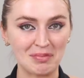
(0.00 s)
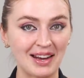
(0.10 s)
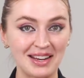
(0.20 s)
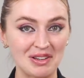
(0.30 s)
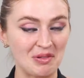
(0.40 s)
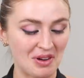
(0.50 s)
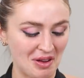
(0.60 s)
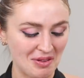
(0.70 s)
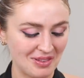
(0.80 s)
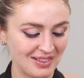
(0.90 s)
But I don't
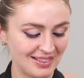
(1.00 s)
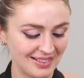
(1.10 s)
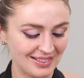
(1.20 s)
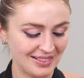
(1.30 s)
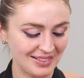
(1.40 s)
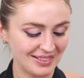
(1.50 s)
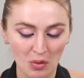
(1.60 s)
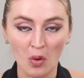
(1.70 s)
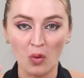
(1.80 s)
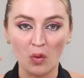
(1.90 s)
know.
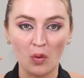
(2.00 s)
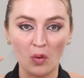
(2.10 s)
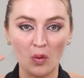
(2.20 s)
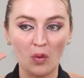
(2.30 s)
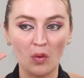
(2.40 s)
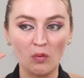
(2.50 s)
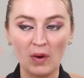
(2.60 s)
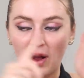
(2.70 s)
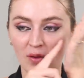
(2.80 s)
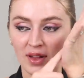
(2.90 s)
Oh,
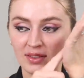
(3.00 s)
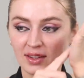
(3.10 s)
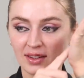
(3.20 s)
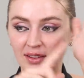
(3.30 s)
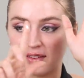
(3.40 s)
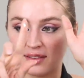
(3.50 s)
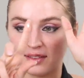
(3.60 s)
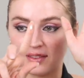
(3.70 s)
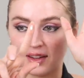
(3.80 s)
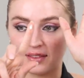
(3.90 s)
wow, that's like,
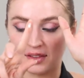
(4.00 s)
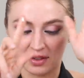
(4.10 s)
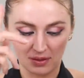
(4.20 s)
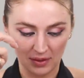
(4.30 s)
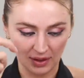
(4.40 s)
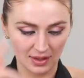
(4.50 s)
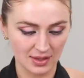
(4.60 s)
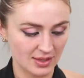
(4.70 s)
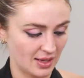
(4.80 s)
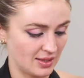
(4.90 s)
that glitter really
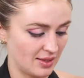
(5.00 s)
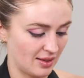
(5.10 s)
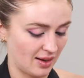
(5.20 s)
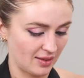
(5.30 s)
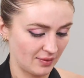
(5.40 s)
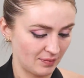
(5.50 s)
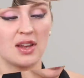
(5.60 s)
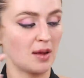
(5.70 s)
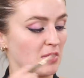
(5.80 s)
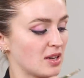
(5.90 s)
sets in there.
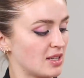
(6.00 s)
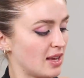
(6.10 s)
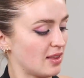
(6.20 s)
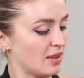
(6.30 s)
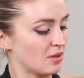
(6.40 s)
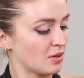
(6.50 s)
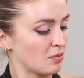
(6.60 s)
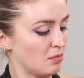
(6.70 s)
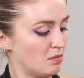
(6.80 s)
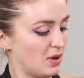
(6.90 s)
I'm gonna take that
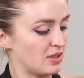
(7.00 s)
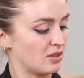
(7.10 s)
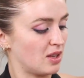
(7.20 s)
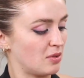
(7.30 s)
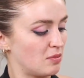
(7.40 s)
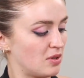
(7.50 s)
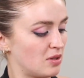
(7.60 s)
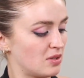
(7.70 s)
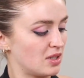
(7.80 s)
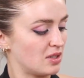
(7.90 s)
little pencil that we've been
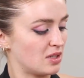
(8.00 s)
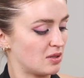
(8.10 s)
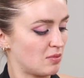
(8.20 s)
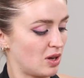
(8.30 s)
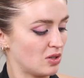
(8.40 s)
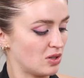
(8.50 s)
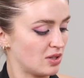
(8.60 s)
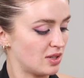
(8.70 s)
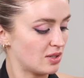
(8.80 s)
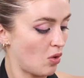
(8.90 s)
using to smudge
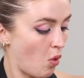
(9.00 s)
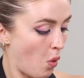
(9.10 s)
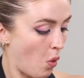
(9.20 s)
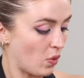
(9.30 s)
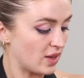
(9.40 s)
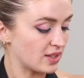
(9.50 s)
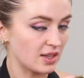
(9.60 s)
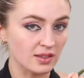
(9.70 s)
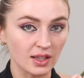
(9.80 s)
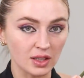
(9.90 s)
because this
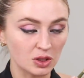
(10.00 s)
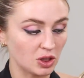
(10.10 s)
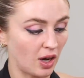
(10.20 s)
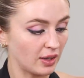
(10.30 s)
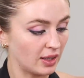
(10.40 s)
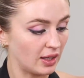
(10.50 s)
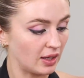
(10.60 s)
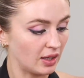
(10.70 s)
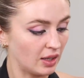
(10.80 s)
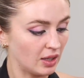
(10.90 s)
is like a
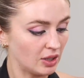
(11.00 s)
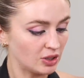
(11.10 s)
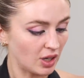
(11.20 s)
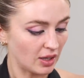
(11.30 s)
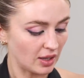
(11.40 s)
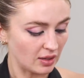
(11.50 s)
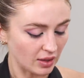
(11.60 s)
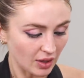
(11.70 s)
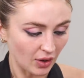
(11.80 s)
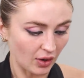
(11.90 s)
chunky
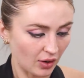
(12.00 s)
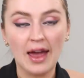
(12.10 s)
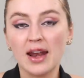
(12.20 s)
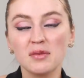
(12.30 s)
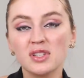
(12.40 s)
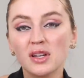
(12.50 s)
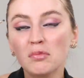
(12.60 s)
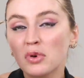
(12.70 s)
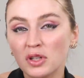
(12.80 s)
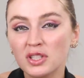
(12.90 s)
glitter. And I'm just gonna
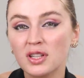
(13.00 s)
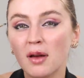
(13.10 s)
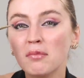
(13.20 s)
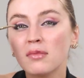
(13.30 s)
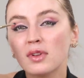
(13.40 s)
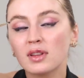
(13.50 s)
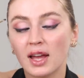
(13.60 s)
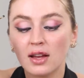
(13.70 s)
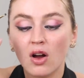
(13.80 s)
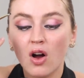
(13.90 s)
push some
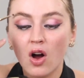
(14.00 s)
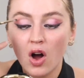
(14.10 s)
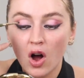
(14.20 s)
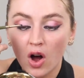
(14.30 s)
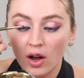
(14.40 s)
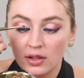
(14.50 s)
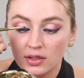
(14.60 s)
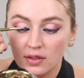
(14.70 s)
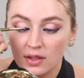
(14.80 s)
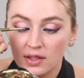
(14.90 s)
like
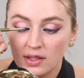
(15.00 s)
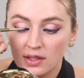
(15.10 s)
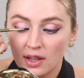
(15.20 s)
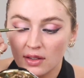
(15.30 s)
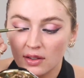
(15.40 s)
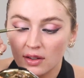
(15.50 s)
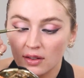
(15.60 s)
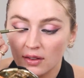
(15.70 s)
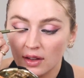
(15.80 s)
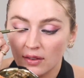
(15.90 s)
onto the center,
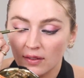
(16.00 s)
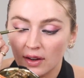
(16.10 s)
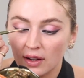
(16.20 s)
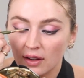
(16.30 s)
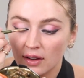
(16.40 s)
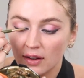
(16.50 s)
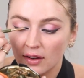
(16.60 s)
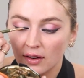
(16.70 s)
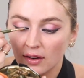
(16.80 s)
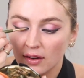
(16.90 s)
like right
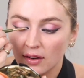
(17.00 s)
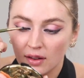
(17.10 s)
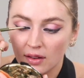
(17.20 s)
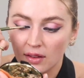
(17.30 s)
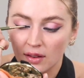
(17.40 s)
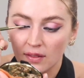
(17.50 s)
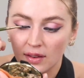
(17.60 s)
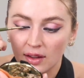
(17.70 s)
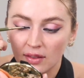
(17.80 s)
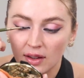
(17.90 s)
here along
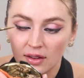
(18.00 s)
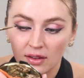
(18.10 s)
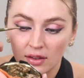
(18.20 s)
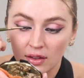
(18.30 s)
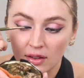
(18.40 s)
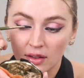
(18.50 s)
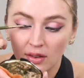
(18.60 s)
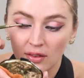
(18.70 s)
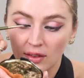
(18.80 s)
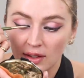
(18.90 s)
that liner, you
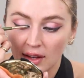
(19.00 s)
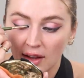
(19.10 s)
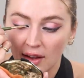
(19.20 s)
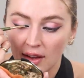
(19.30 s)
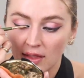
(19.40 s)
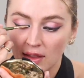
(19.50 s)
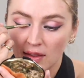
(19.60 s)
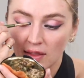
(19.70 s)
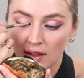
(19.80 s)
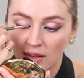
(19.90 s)
know? Yeah, I
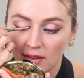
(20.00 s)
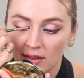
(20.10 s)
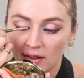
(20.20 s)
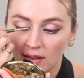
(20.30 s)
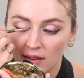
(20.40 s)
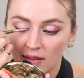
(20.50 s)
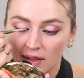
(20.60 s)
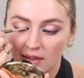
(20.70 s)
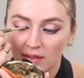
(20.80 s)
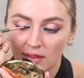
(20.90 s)
think that's
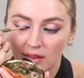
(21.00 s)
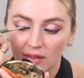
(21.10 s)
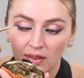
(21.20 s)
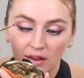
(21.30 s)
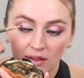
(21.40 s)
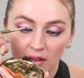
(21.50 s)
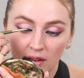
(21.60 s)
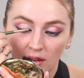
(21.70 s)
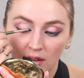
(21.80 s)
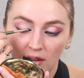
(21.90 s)
what's going on
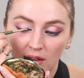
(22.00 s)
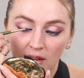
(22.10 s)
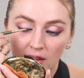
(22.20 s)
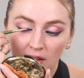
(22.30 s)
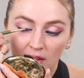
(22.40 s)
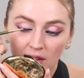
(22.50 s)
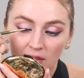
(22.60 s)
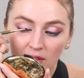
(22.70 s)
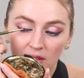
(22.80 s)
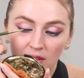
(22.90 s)
here. Like
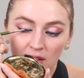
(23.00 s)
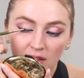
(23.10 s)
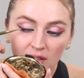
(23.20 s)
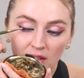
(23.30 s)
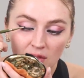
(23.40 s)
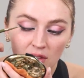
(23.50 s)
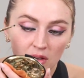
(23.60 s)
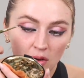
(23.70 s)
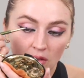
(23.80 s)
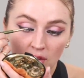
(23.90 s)
we'll do this and then we'll
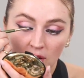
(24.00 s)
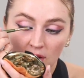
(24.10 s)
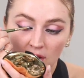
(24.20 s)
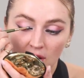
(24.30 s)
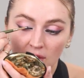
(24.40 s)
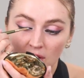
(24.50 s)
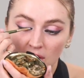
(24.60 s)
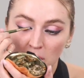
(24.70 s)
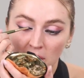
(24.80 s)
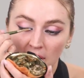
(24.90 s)
go over it again with
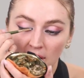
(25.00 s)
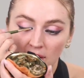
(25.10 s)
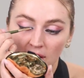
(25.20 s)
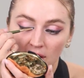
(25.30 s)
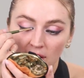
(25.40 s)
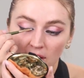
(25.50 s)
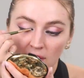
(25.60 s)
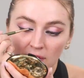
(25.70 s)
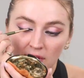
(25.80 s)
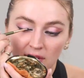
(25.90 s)
the black liner,
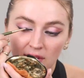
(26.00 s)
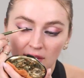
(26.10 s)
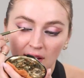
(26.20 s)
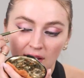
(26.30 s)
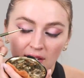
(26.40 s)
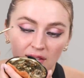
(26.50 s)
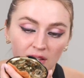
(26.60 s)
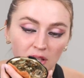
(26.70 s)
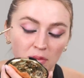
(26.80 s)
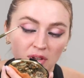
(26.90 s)
but just adding a
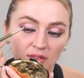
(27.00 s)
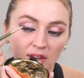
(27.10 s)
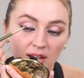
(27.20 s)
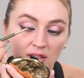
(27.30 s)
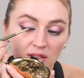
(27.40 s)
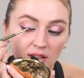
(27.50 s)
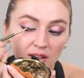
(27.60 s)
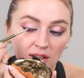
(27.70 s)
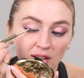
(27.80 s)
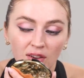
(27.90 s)
little bit of
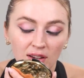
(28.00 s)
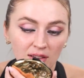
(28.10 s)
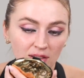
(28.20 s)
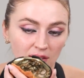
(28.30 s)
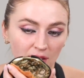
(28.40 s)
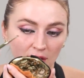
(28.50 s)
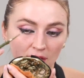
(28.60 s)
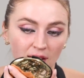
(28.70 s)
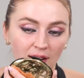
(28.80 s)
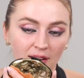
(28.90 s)
extra fun glitter
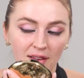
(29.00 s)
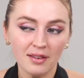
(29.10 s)
there.